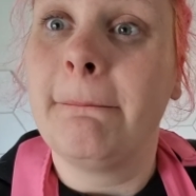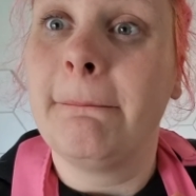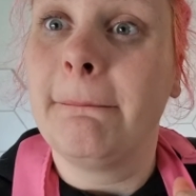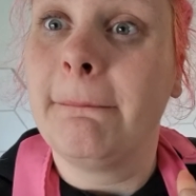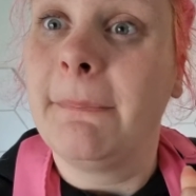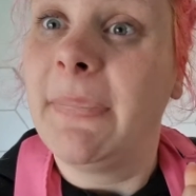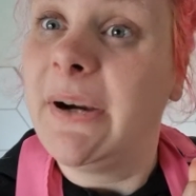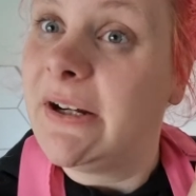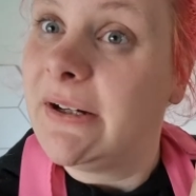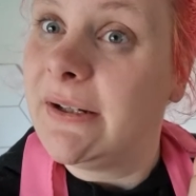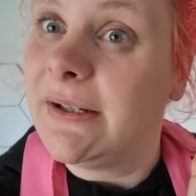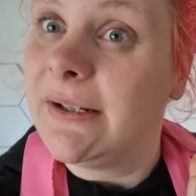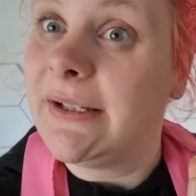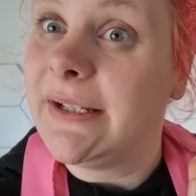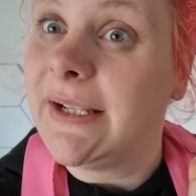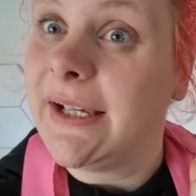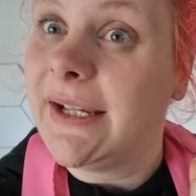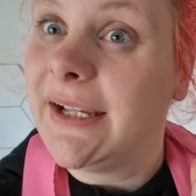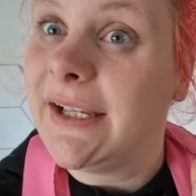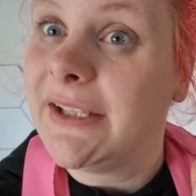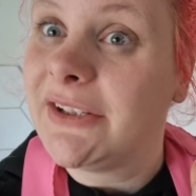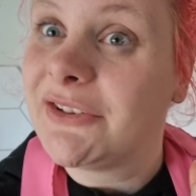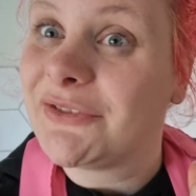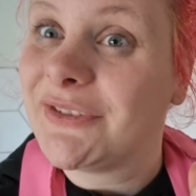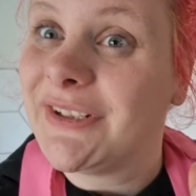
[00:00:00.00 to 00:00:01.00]
But I
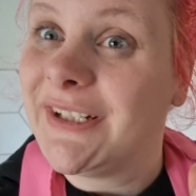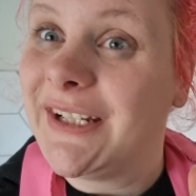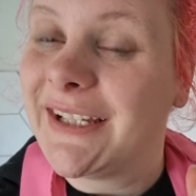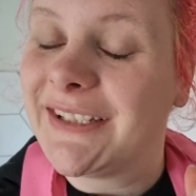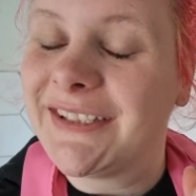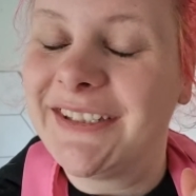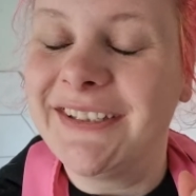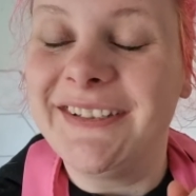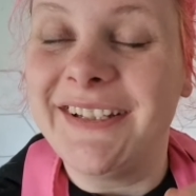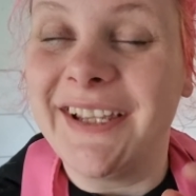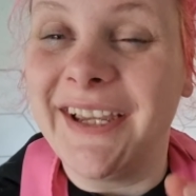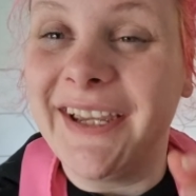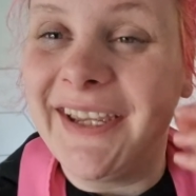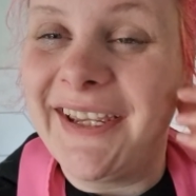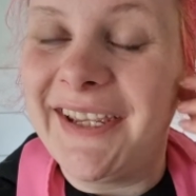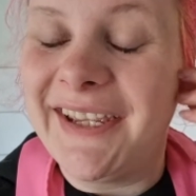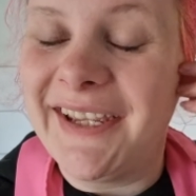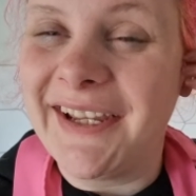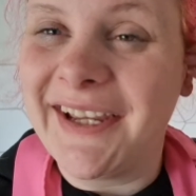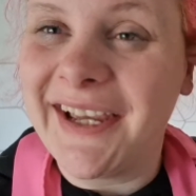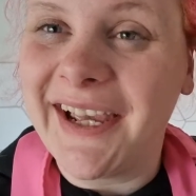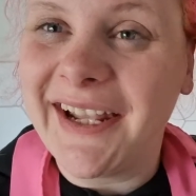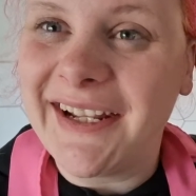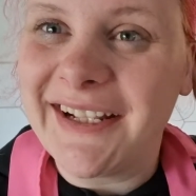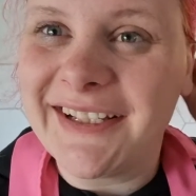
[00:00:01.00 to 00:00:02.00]
had a relaxing day,
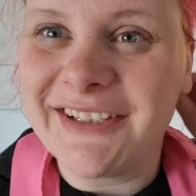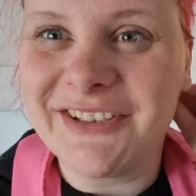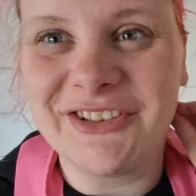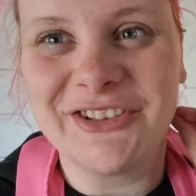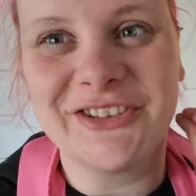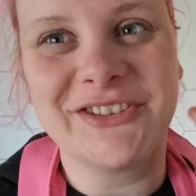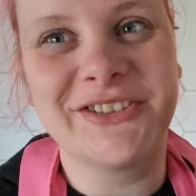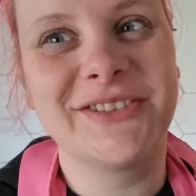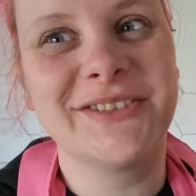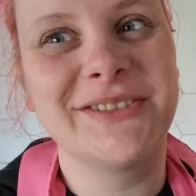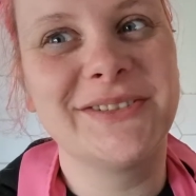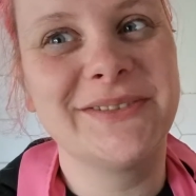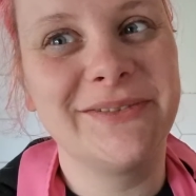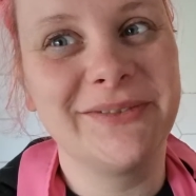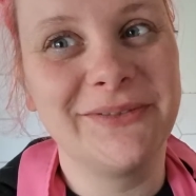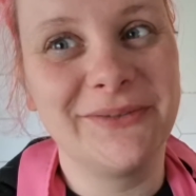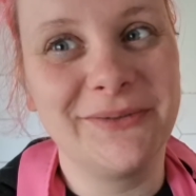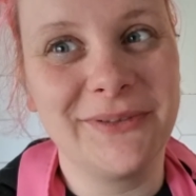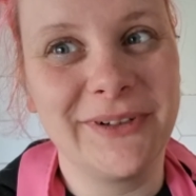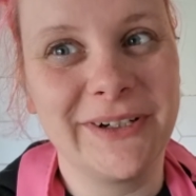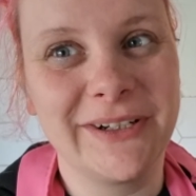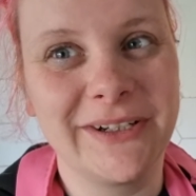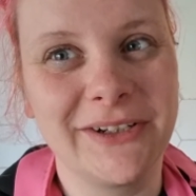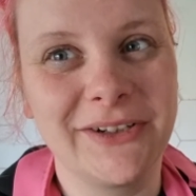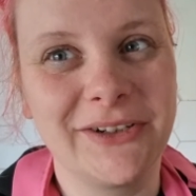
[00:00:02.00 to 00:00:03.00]
and I just
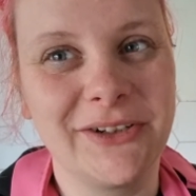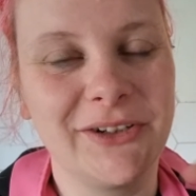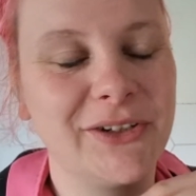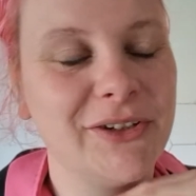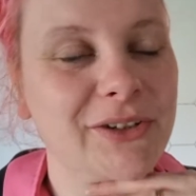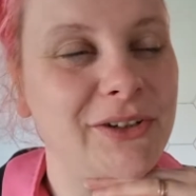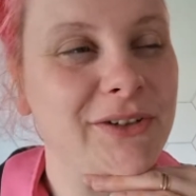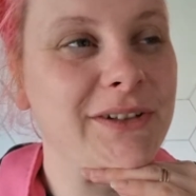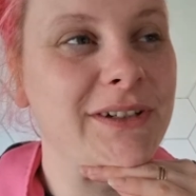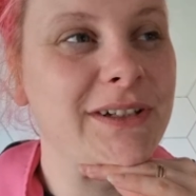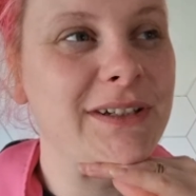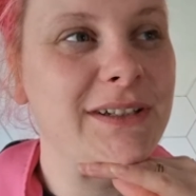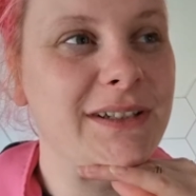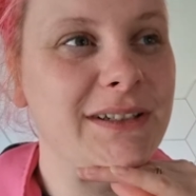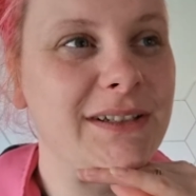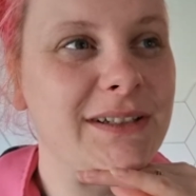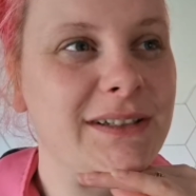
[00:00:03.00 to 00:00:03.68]
wanted to cook